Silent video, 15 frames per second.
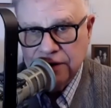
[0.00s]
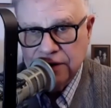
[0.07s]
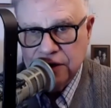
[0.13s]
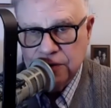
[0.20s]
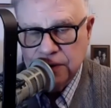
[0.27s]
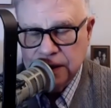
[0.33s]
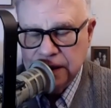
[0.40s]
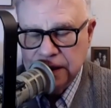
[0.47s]

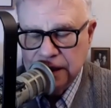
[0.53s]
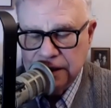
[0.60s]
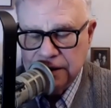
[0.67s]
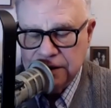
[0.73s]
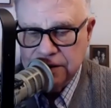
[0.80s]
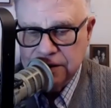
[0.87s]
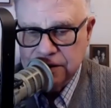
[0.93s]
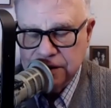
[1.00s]

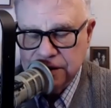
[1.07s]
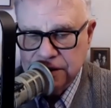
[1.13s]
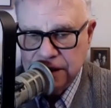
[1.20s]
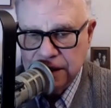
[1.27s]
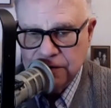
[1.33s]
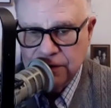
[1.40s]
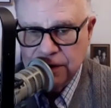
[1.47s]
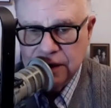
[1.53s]
28th, she
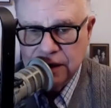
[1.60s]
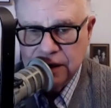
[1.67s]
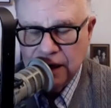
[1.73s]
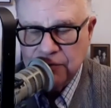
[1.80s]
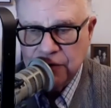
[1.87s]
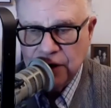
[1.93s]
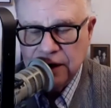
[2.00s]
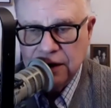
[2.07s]
said, "Whitty,
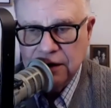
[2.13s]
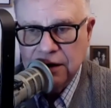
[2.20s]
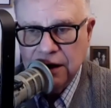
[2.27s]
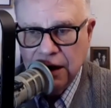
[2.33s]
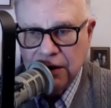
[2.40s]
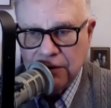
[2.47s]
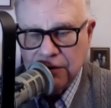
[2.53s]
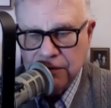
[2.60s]
I'm ready to
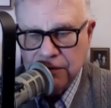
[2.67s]
go."